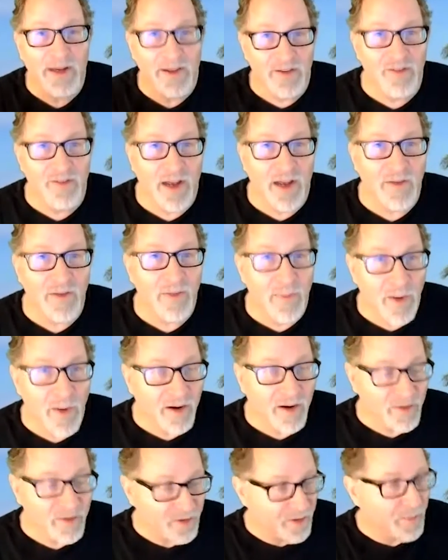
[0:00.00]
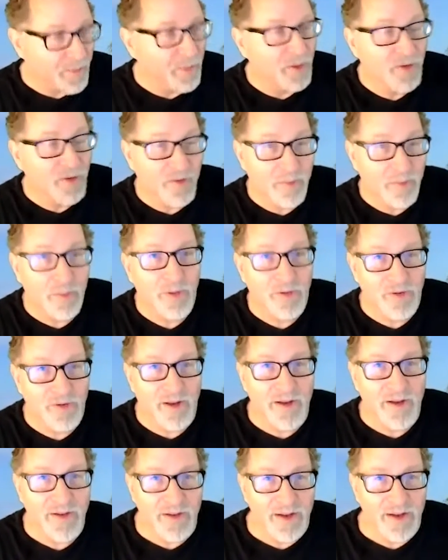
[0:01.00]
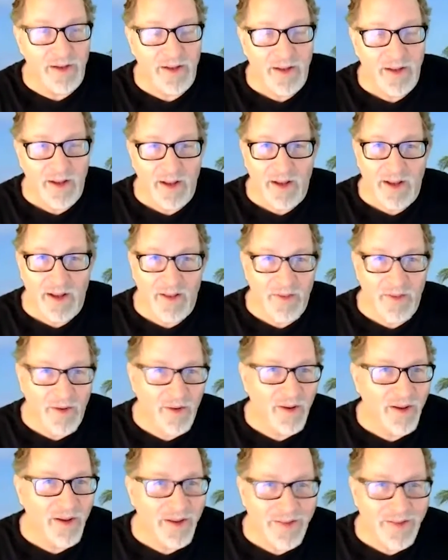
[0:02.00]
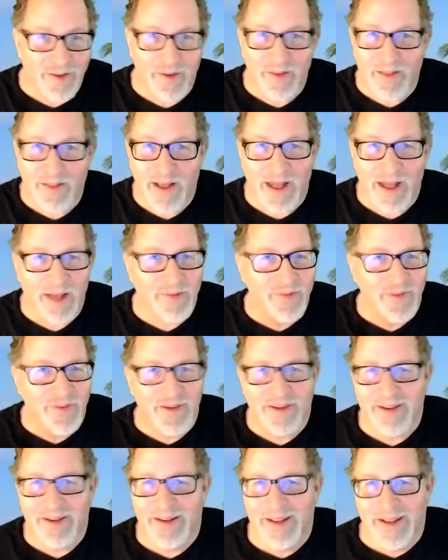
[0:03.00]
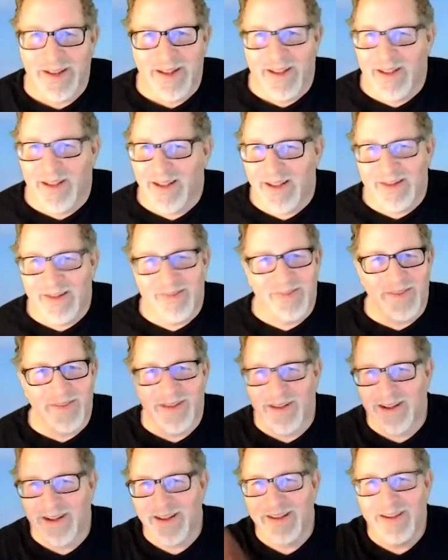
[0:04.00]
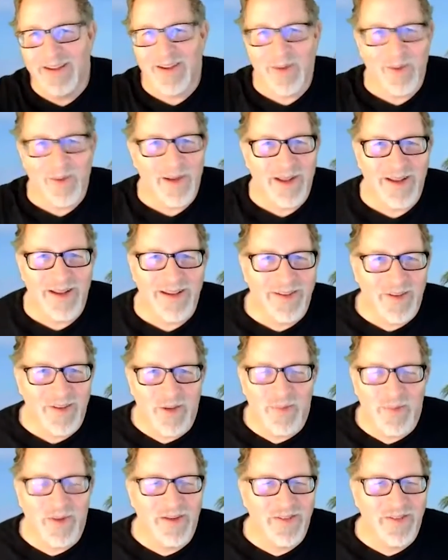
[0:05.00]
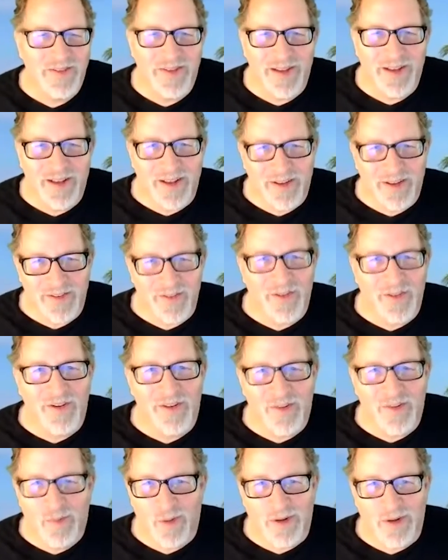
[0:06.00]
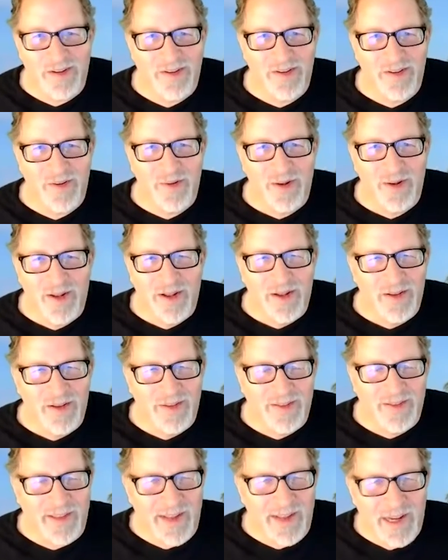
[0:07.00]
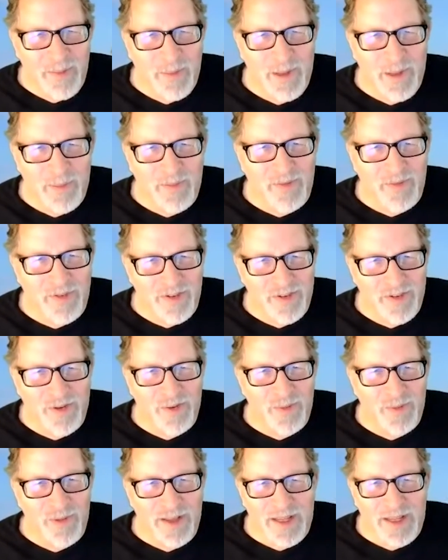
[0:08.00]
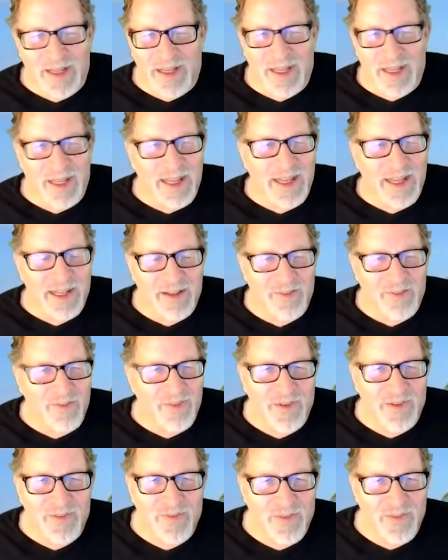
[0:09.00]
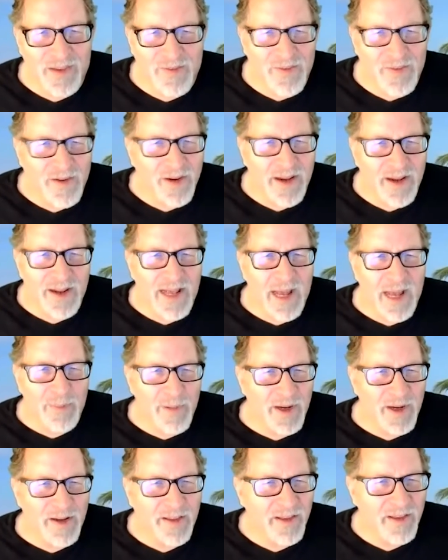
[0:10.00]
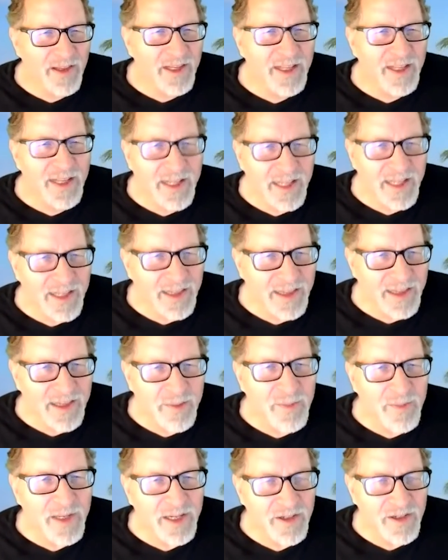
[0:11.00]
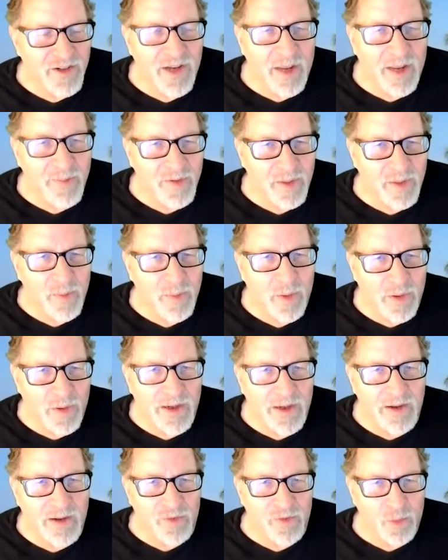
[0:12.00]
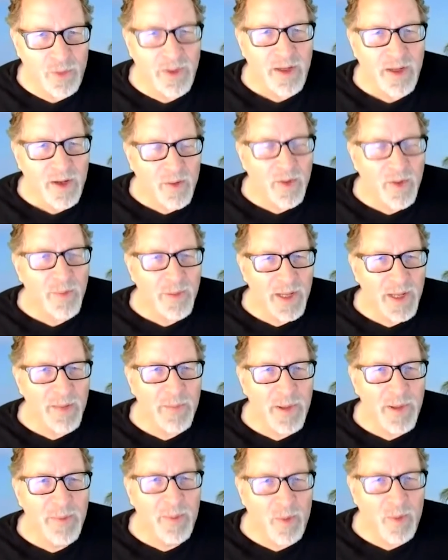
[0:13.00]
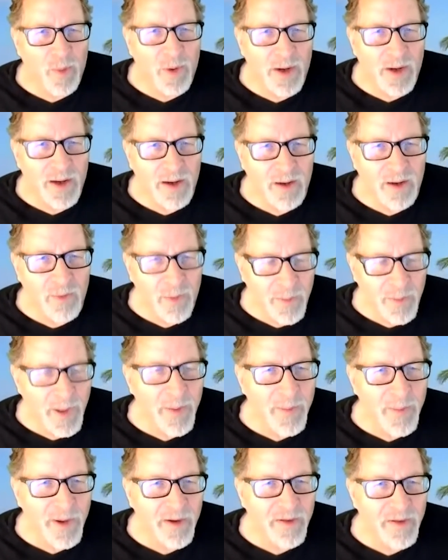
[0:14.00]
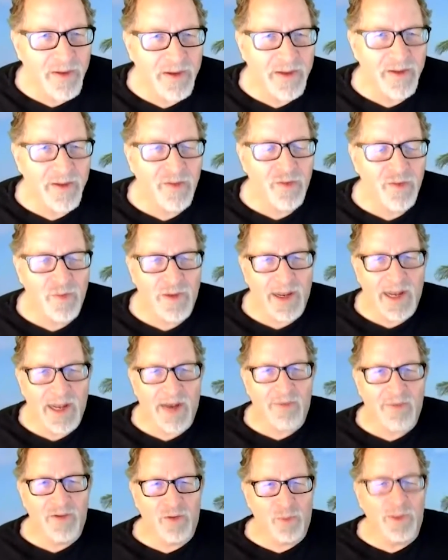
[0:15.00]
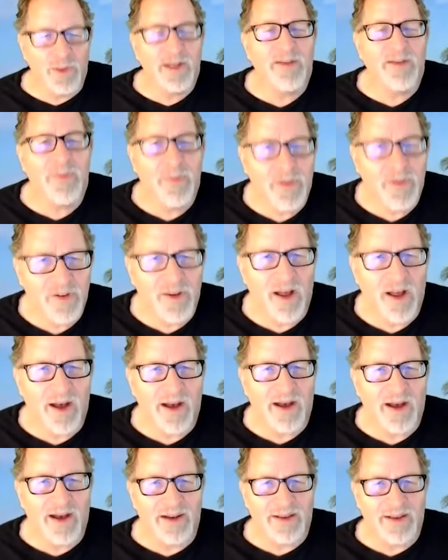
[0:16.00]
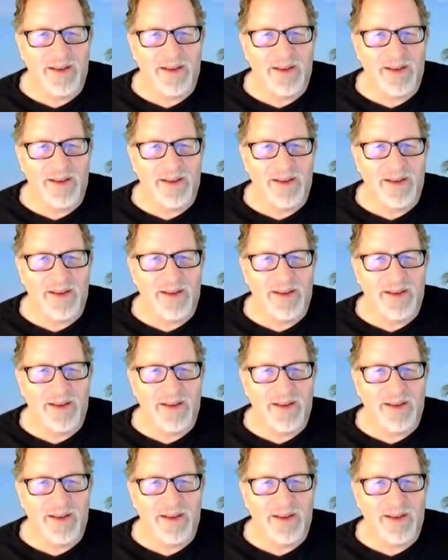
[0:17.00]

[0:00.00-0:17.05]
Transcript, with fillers: snide remarks at the person presenting, and they're they're laughing and and uh, you know, we got too much uh, serious work to do. Thank people for doing what yeah, they can. If they're not happy, let them get a job somewhere else. We we pay people well. We pay better than industry average. We give them stock.